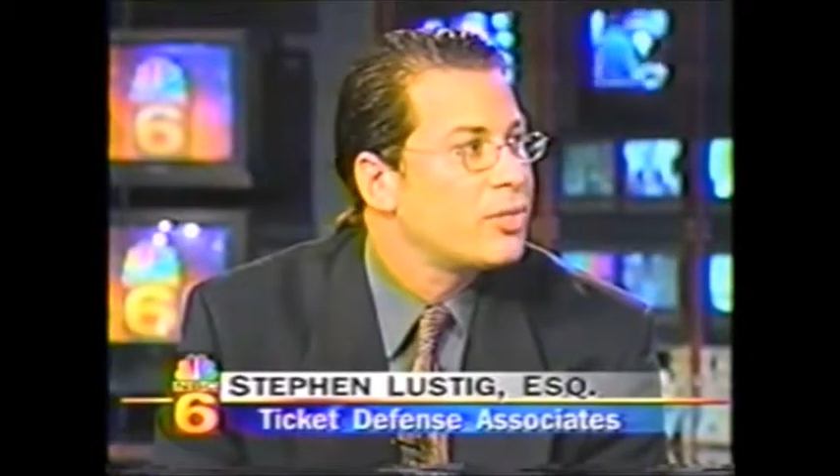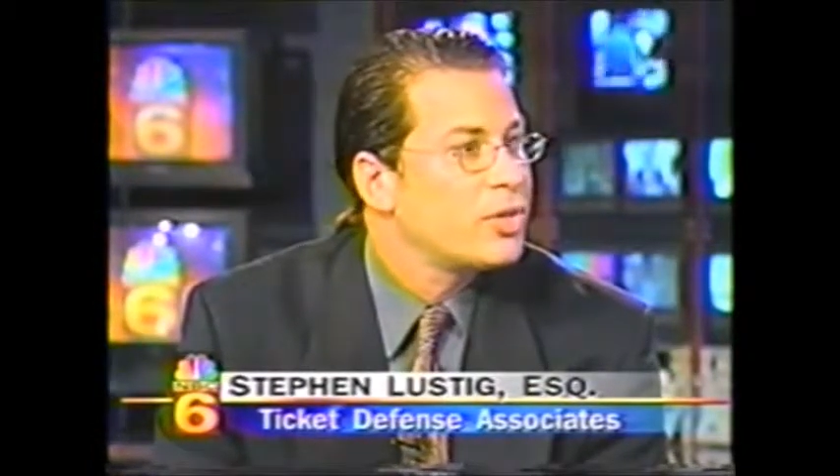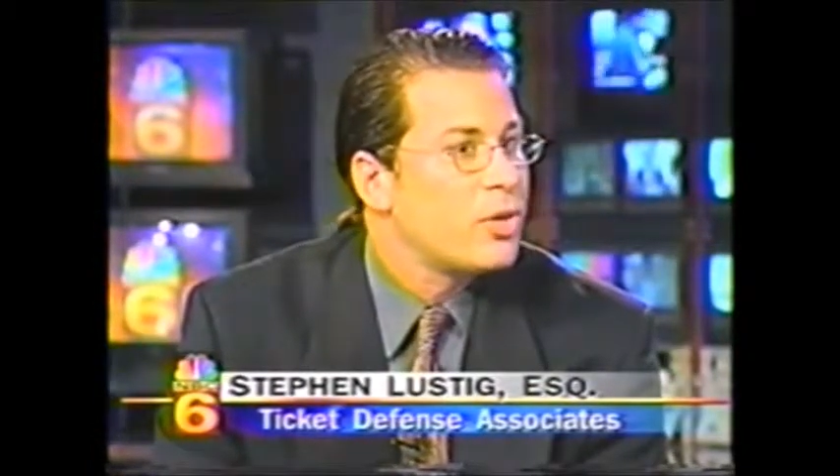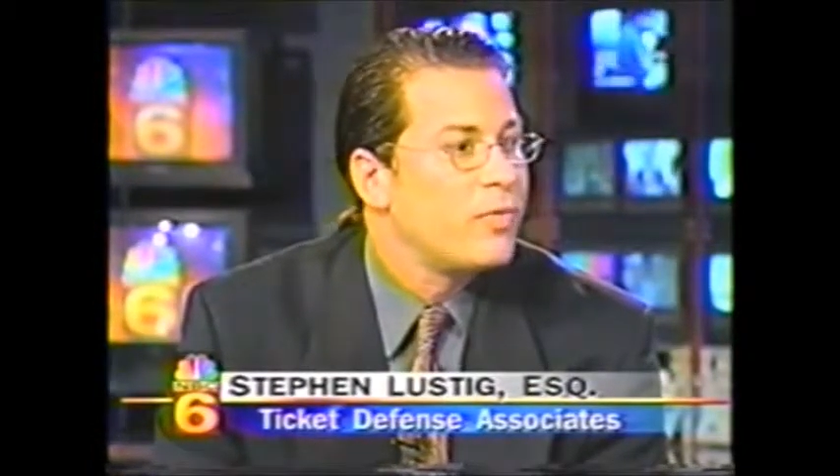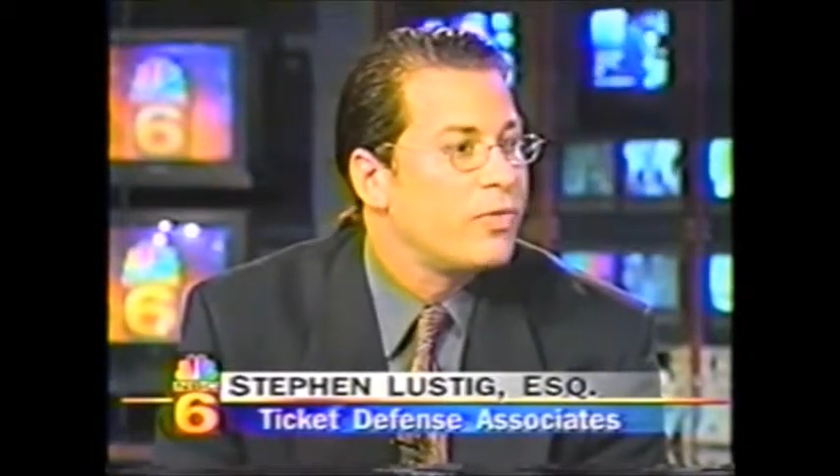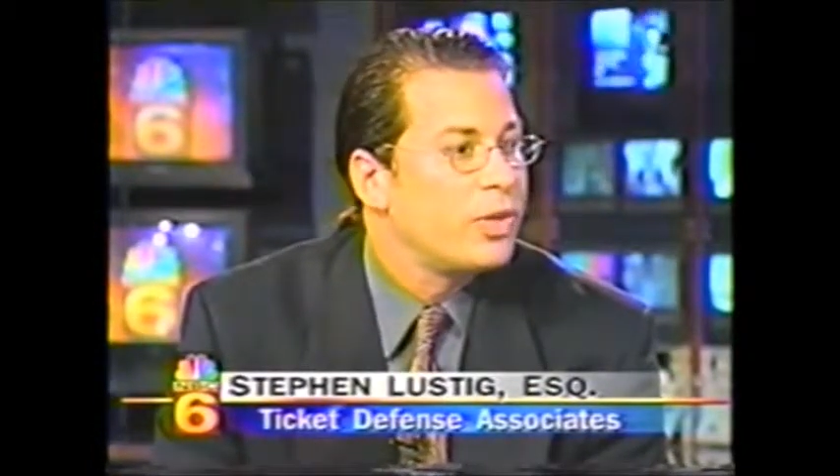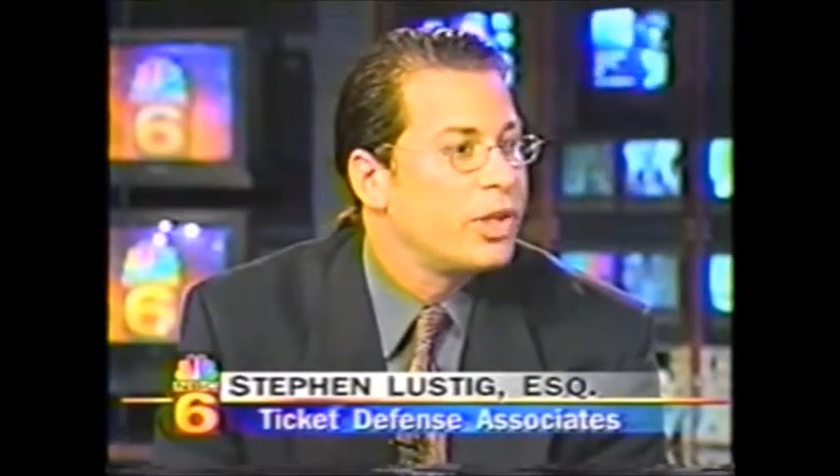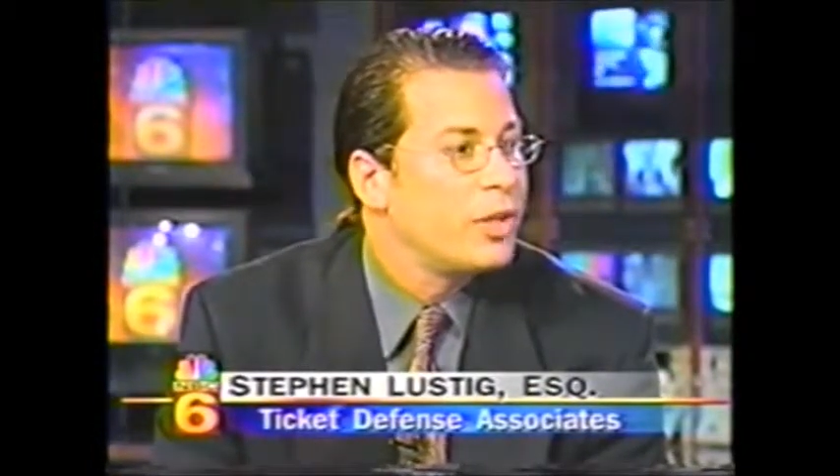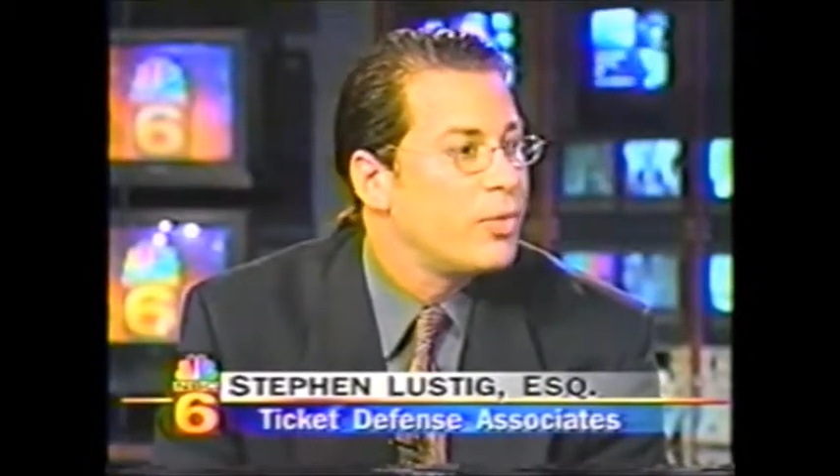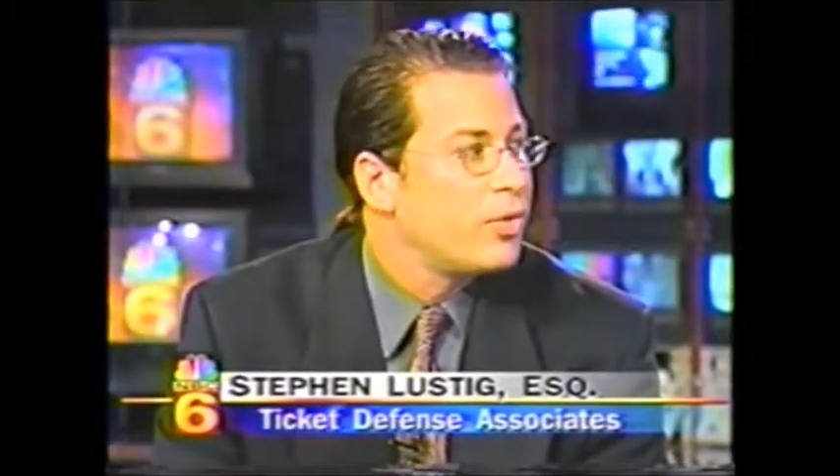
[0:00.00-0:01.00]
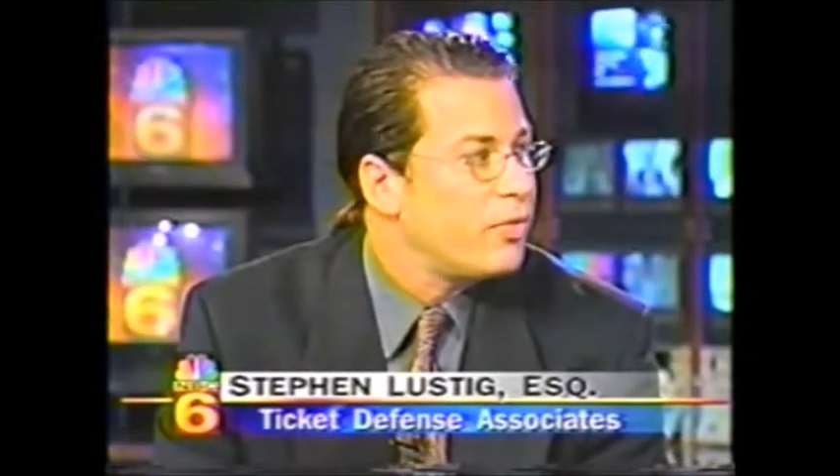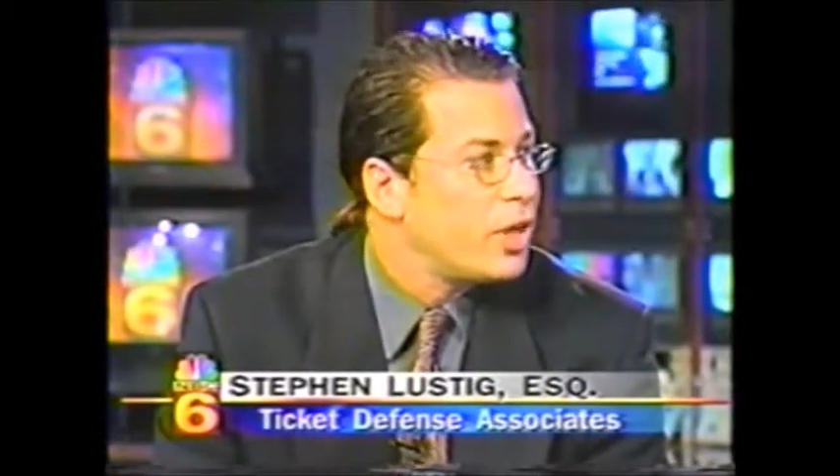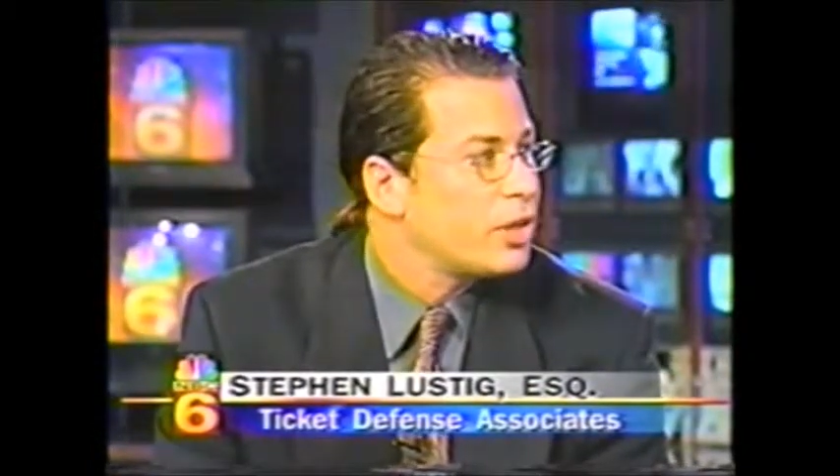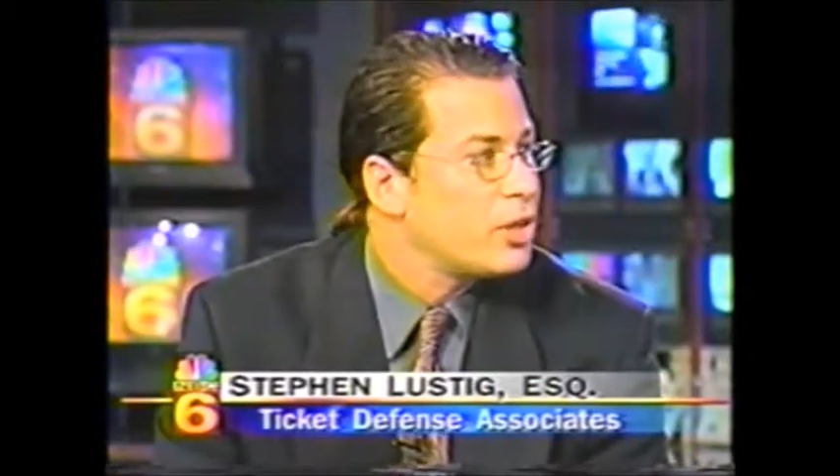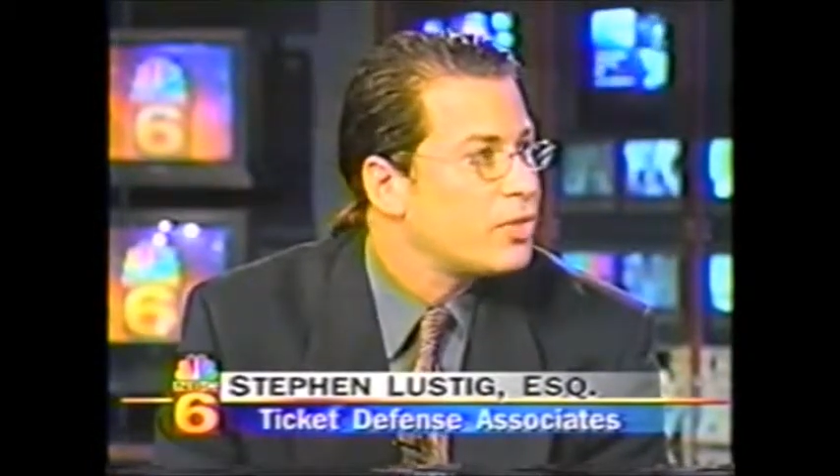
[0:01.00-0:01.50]
We just hopefully they won't
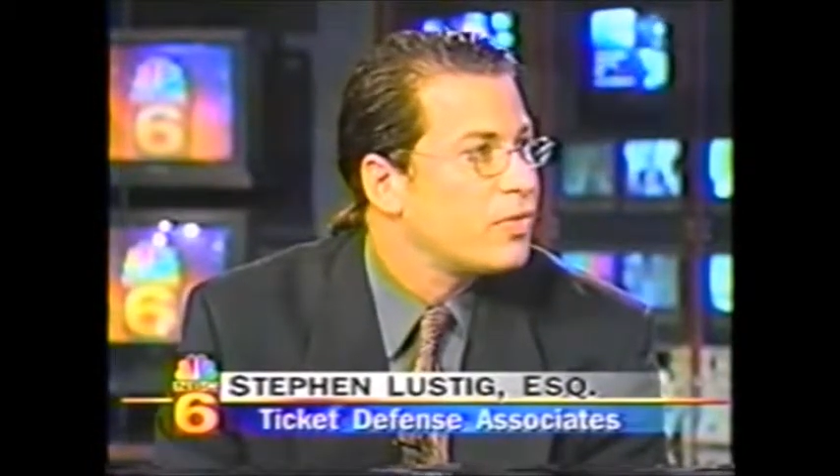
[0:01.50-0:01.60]
affect us.